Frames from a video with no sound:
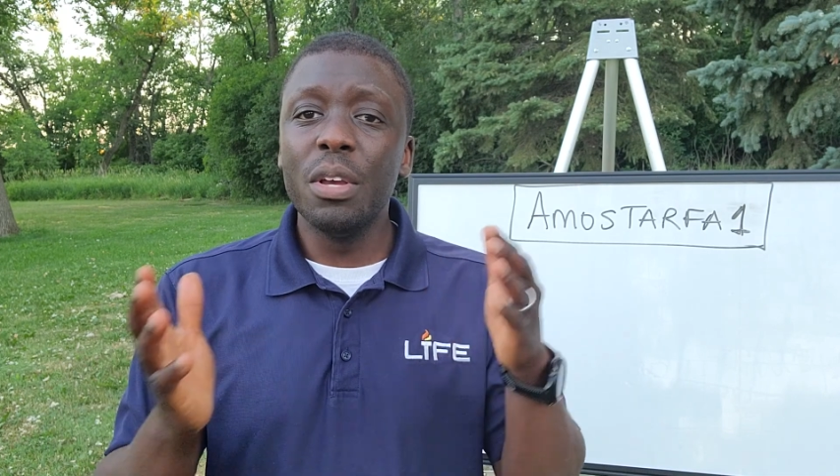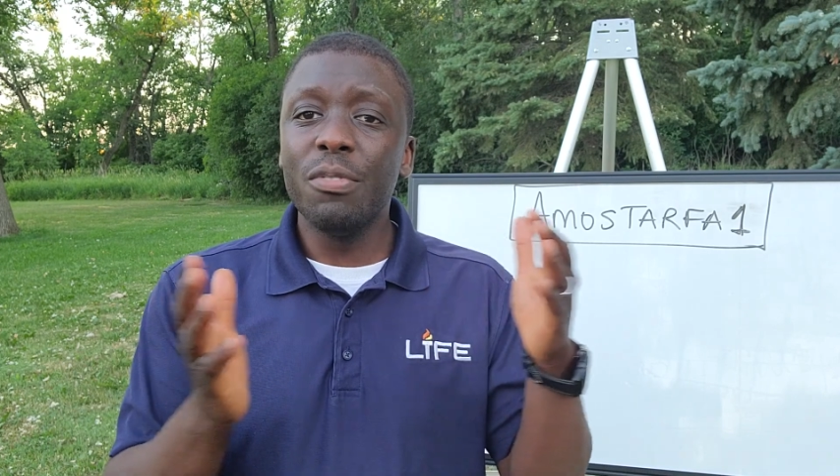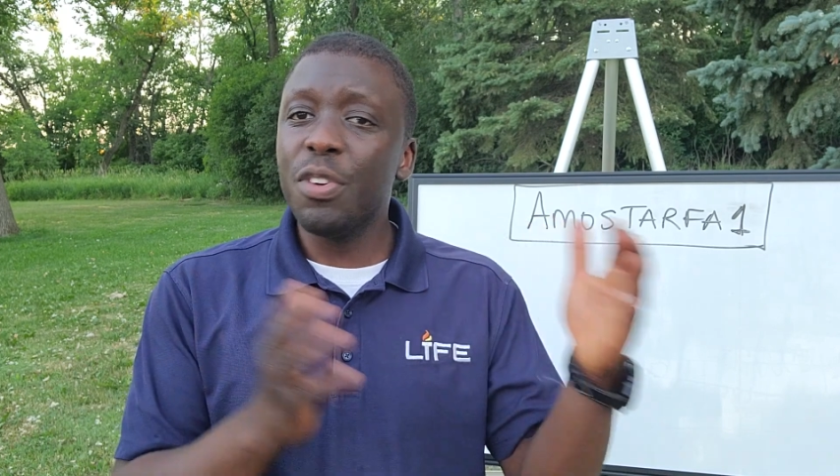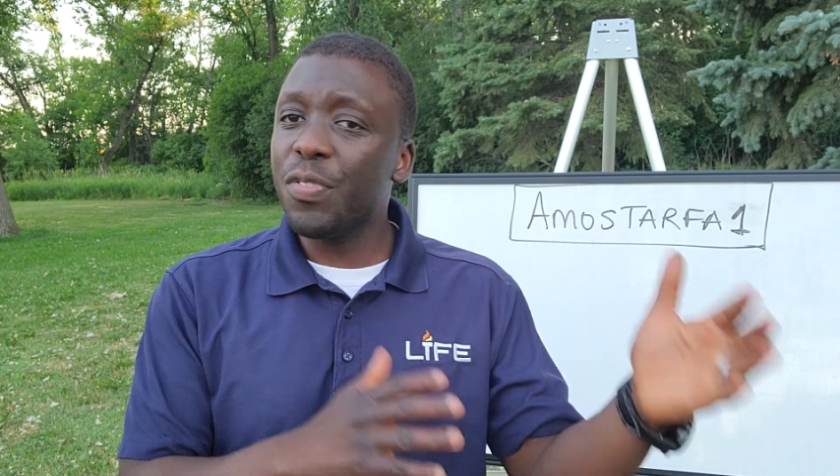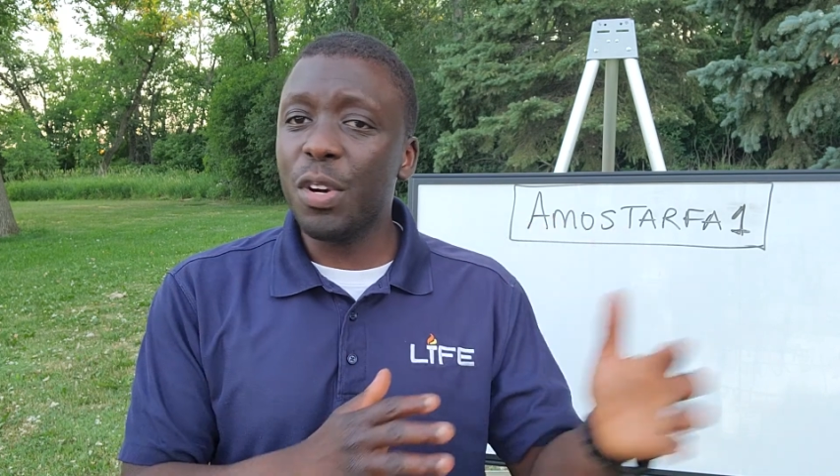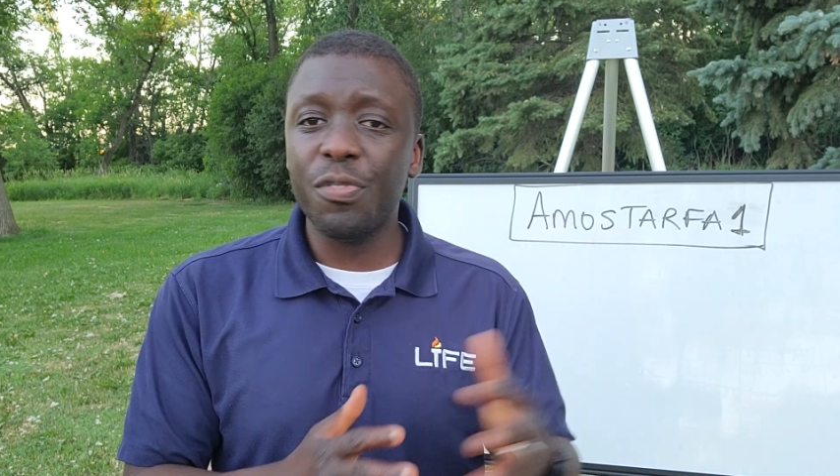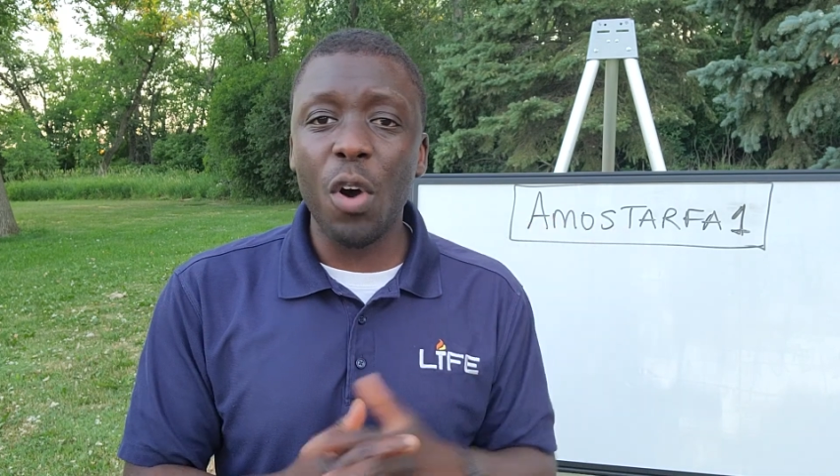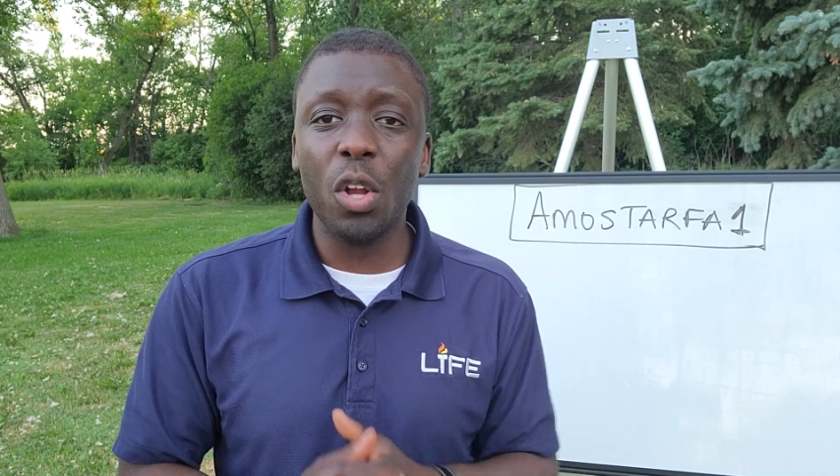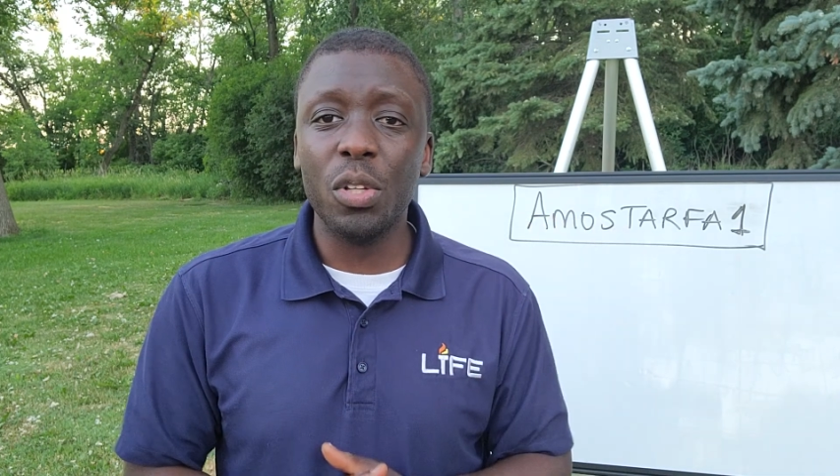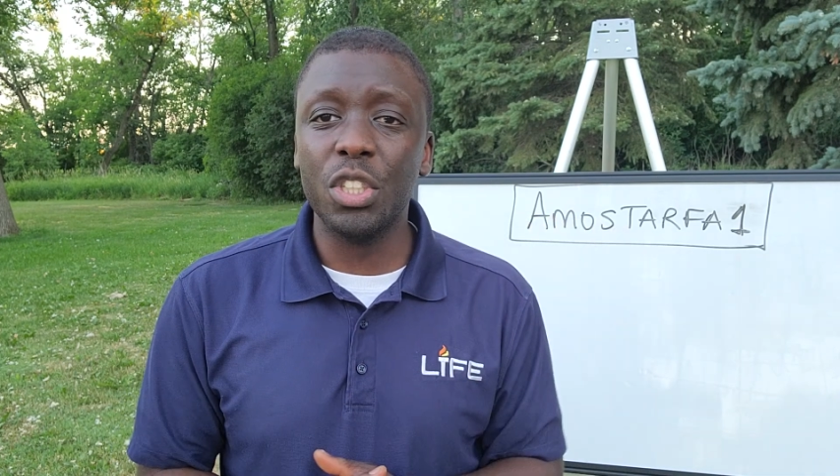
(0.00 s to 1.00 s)
feel free to
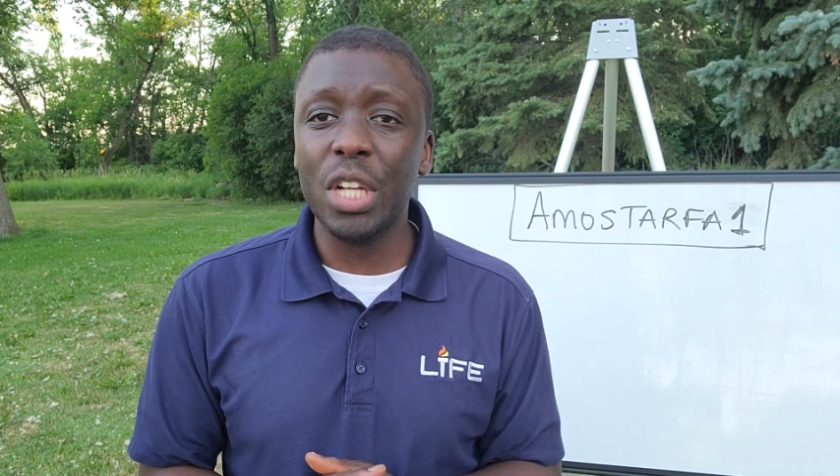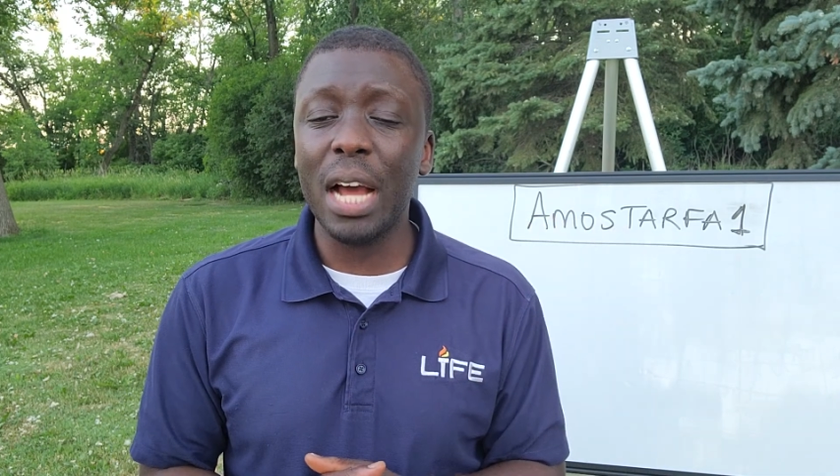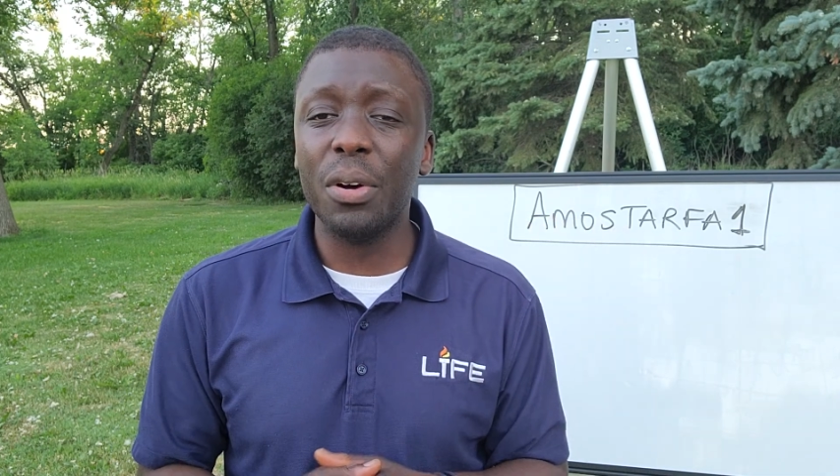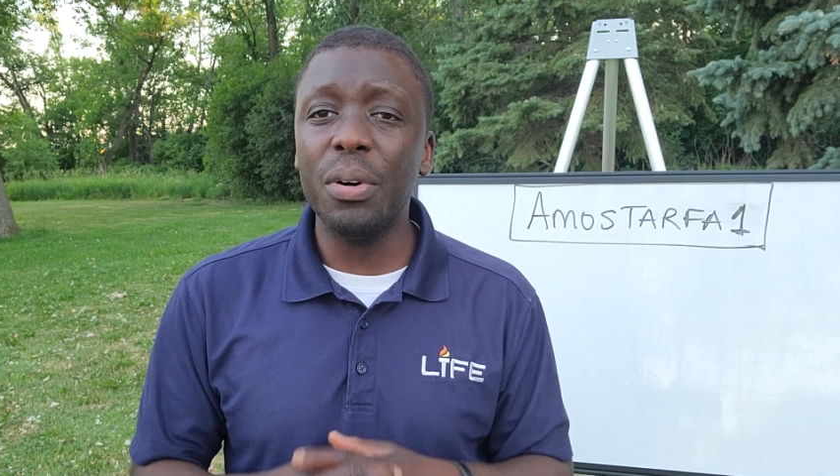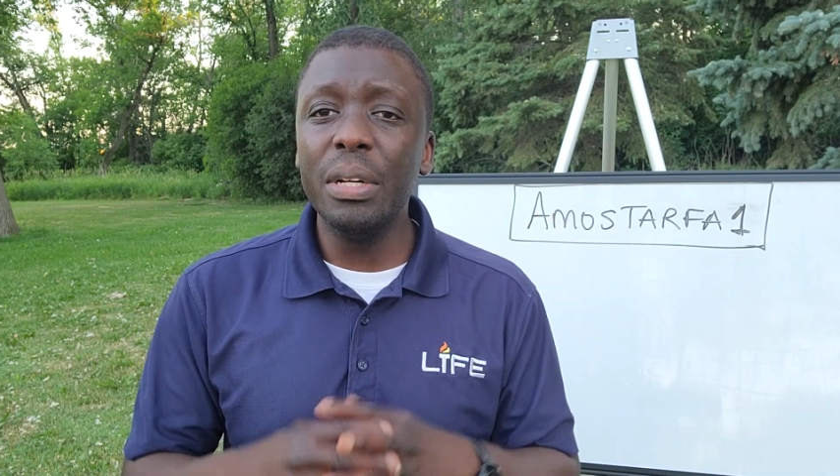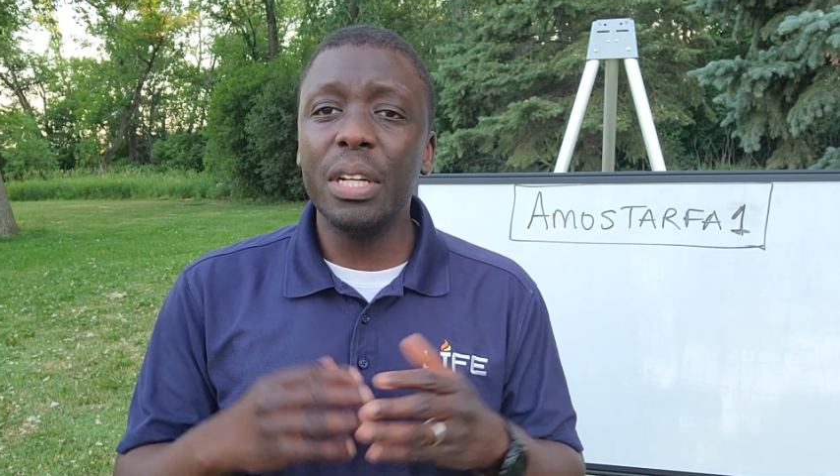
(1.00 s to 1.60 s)
follow the channel